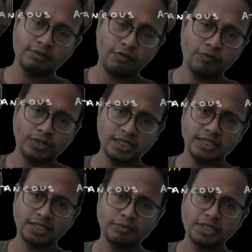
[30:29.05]
of rotation is
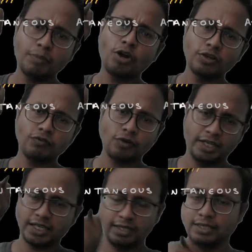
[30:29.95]
nothing but the point of
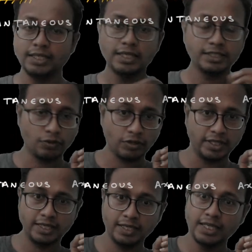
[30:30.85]
contact. It's not that.